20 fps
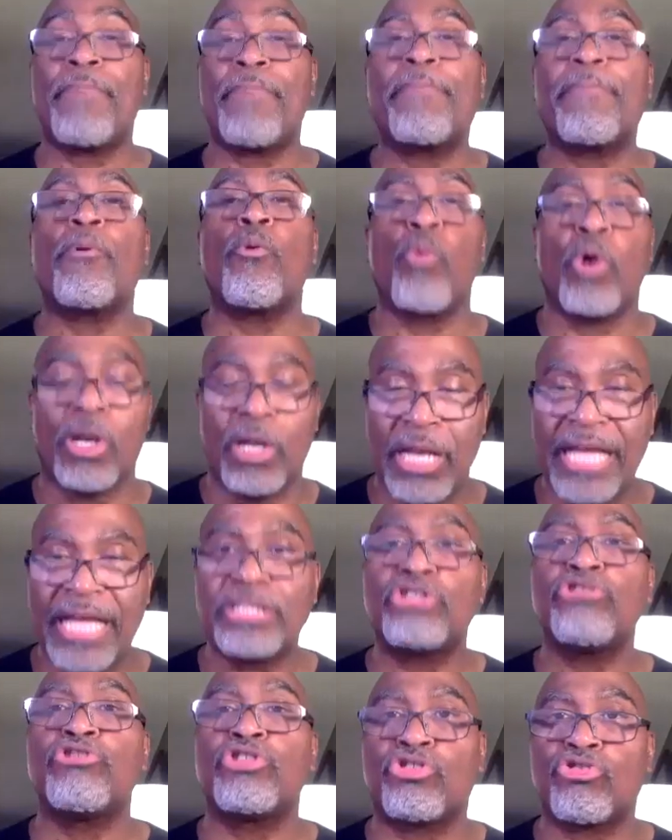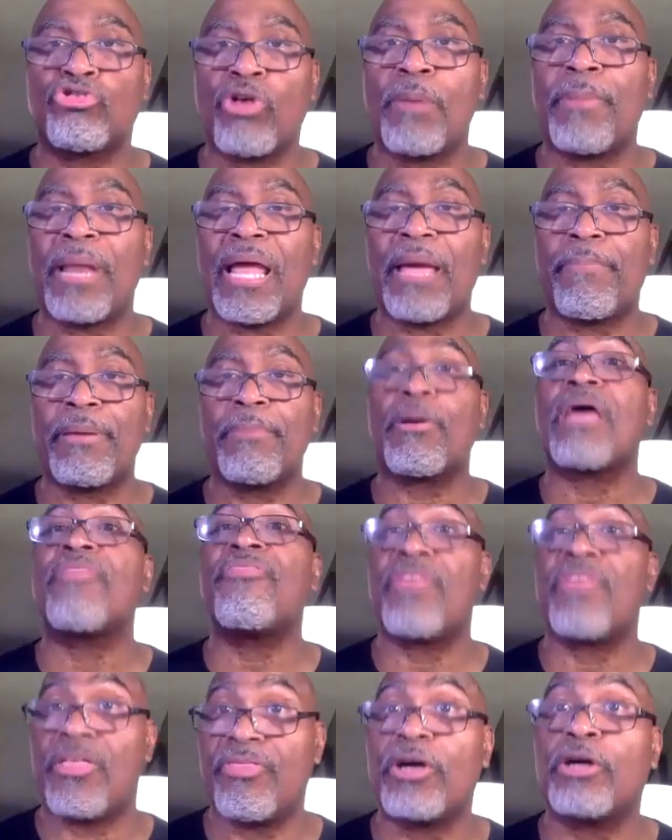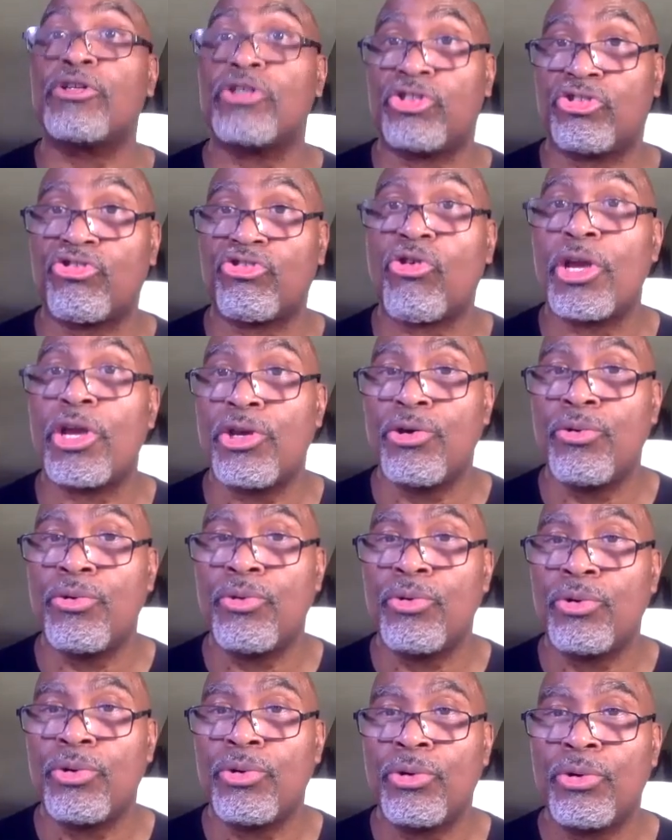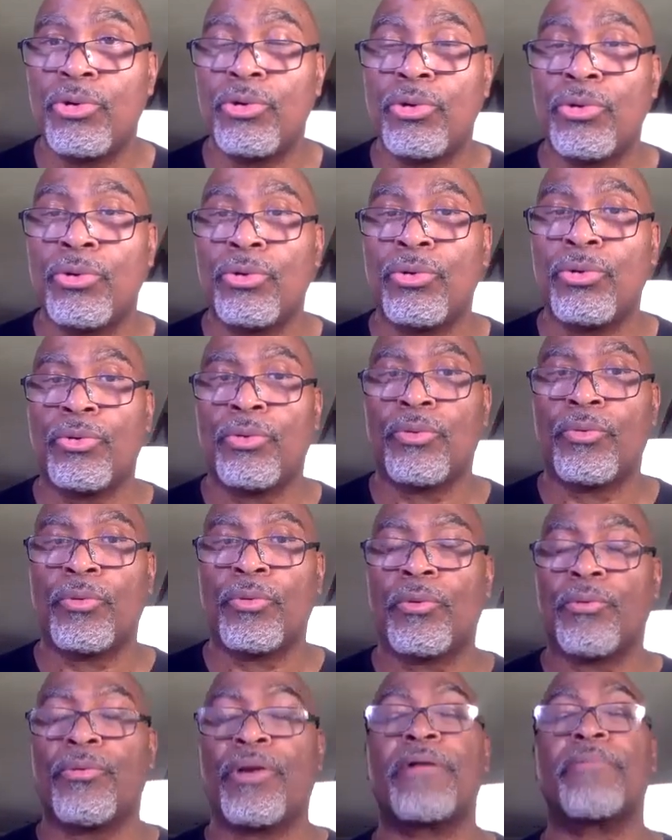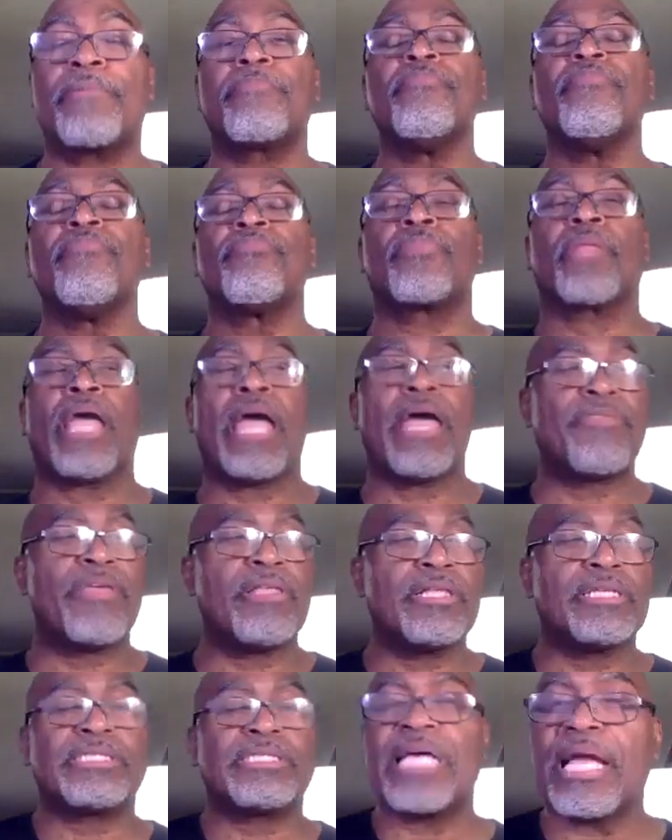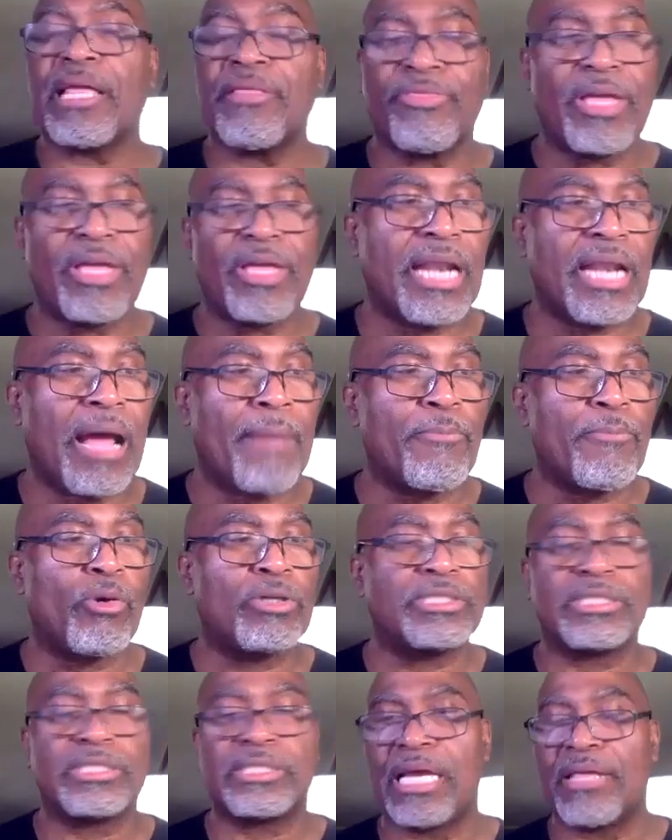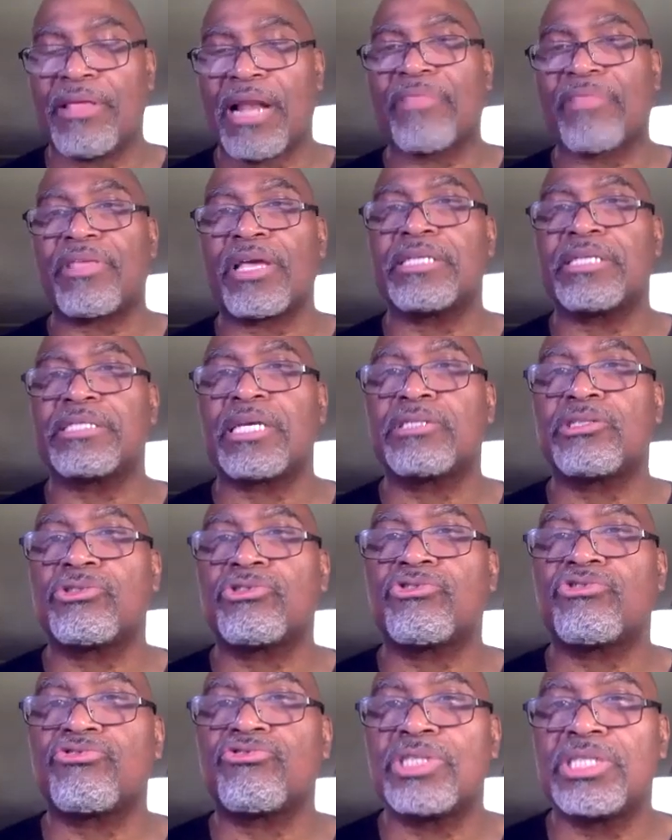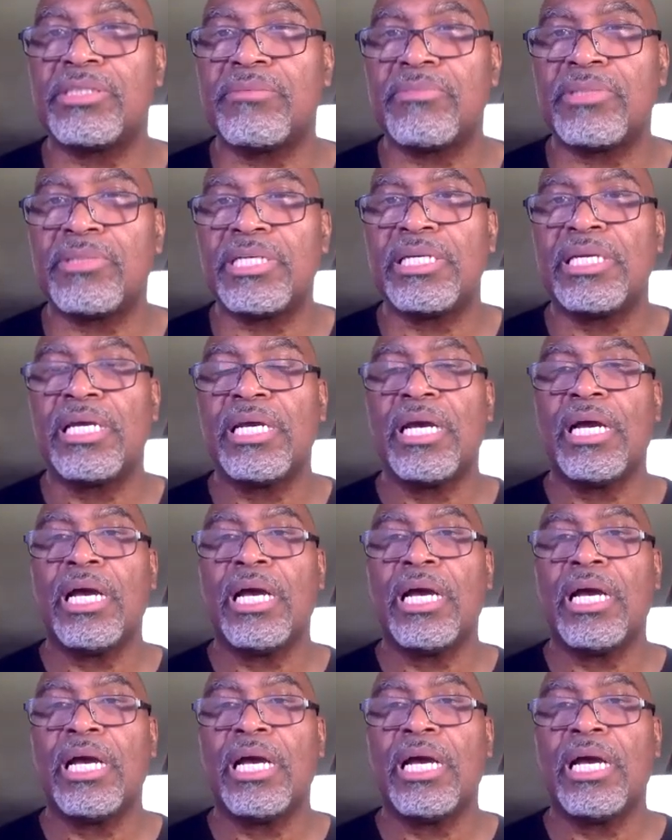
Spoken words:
people will let you destroy Black people, and then they'll destroy you. Right? And then the second thing that I'm going to say that I think is extremely